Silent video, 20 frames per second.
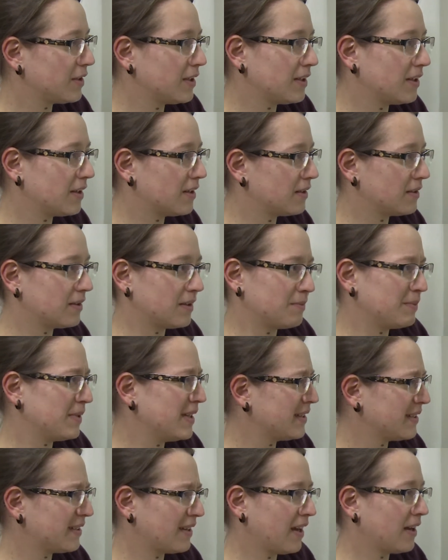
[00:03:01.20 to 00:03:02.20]
Is she already
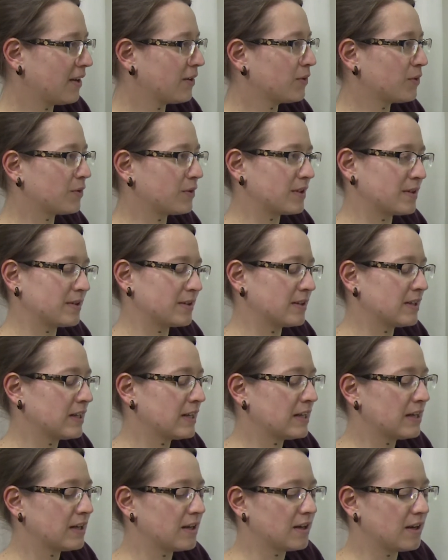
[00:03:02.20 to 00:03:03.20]
already well informed,
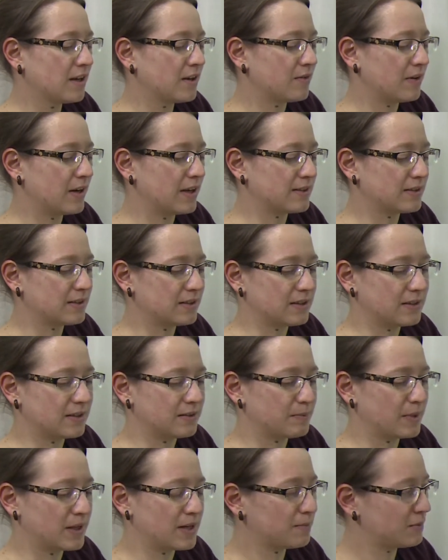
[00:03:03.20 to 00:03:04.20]
or does she
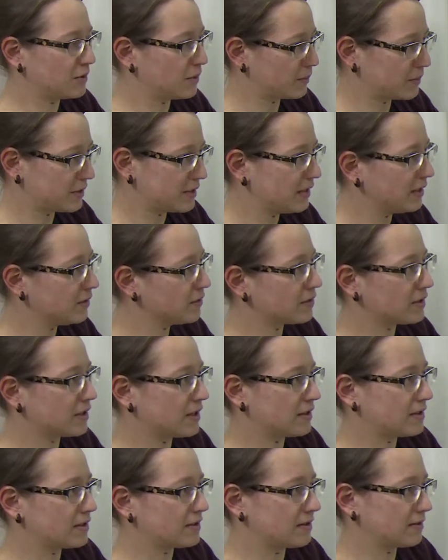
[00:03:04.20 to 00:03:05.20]
not know a lot about it
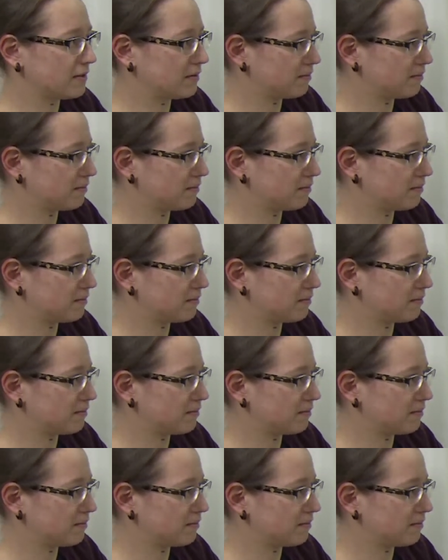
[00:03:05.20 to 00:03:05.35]
yet?